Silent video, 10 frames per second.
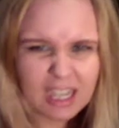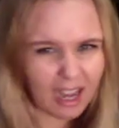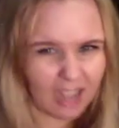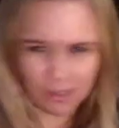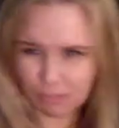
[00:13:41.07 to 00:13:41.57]

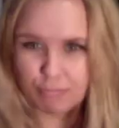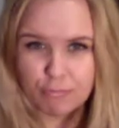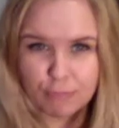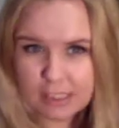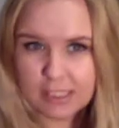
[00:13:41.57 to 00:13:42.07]
I don't
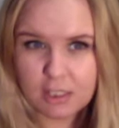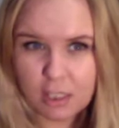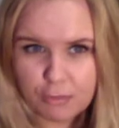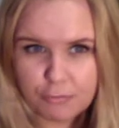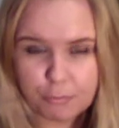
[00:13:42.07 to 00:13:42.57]
really
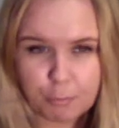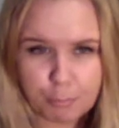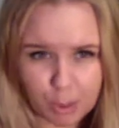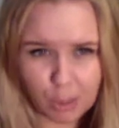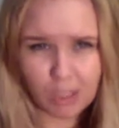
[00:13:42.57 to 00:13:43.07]
love,
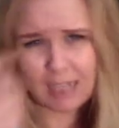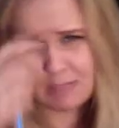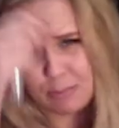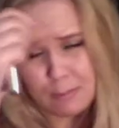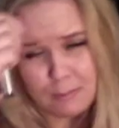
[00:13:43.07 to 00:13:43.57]
but I
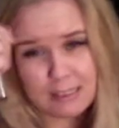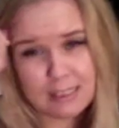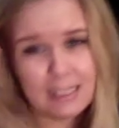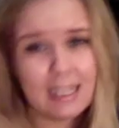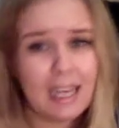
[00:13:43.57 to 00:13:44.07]

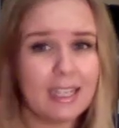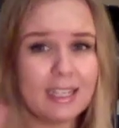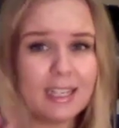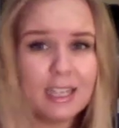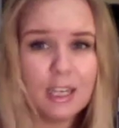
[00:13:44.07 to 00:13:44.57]
really
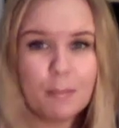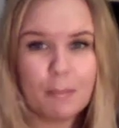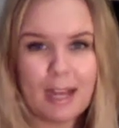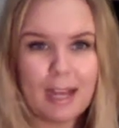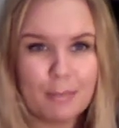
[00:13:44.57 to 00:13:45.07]
like
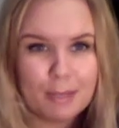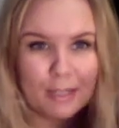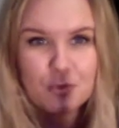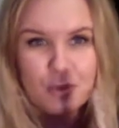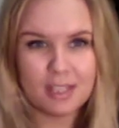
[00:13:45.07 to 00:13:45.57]
my
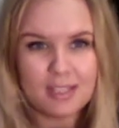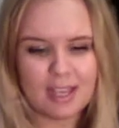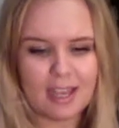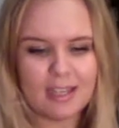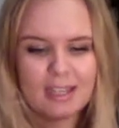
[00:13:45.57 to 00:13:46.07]
eyebrows with this
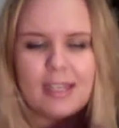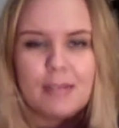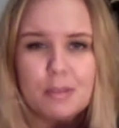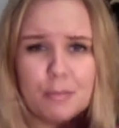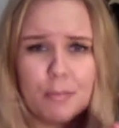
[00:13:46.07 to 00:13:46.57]
in. It
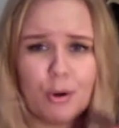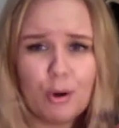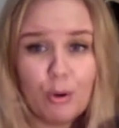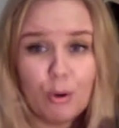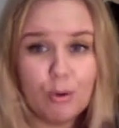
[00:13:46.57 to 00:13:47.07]
keeps them put
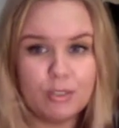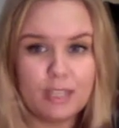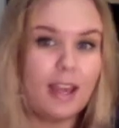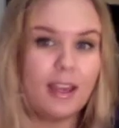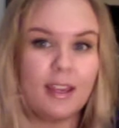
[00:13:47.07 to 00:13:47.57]
all
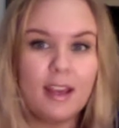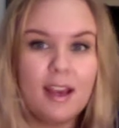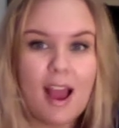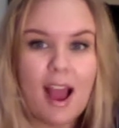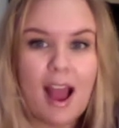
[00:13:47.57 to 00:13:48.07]
day
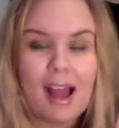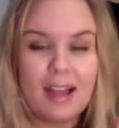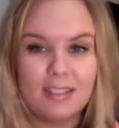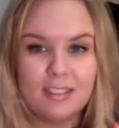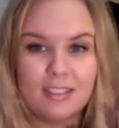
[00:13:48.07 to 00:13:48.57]

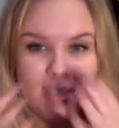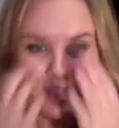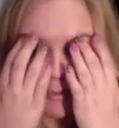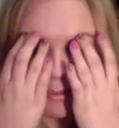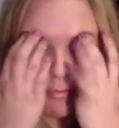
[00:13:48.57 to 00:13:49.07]
and
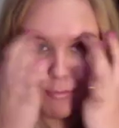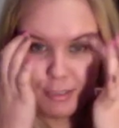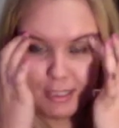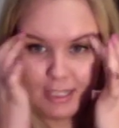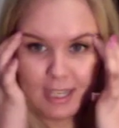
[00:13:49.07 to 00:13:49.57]
keeps them
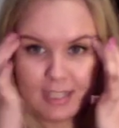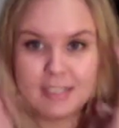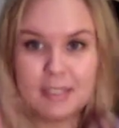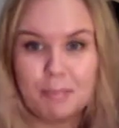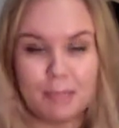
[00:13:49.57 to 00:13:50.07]
really
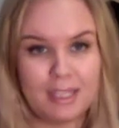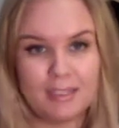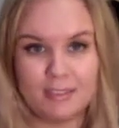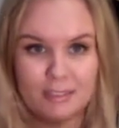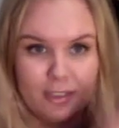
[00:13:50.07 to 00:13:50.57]
nice and in
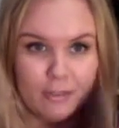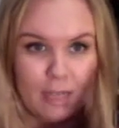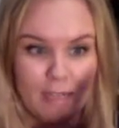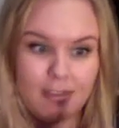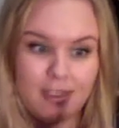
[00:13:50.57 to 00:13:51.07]
place, so
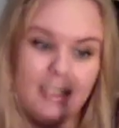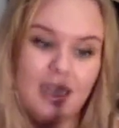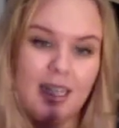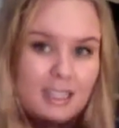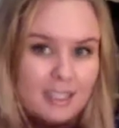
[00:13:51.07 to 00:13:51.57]
I really
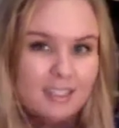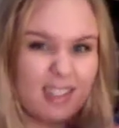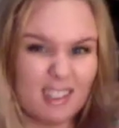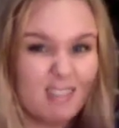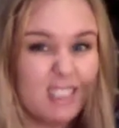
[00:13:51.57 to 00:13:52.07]
like this.
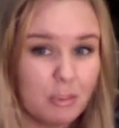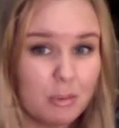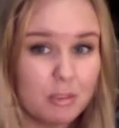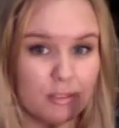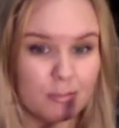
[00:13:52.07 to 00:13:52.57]
I really
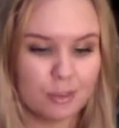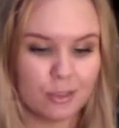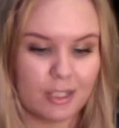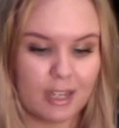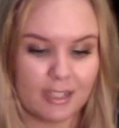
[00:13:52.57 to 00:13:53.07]
want some
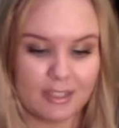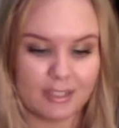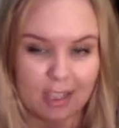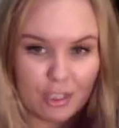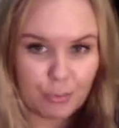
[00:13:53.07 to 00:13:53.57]
more
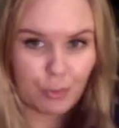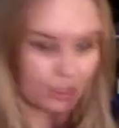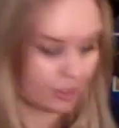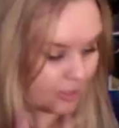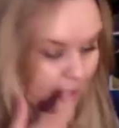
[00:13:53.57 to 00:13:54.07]
Anastasia
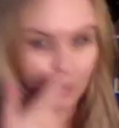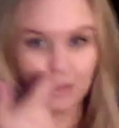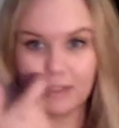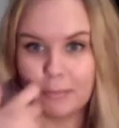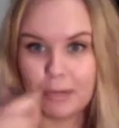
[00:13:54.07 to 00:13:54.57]
products. I
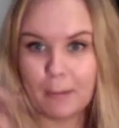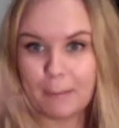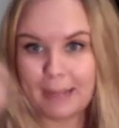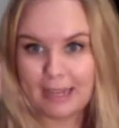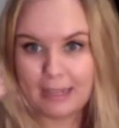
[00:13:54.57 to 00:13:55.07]
want the brow
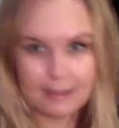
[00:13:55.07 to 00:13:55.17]
pen,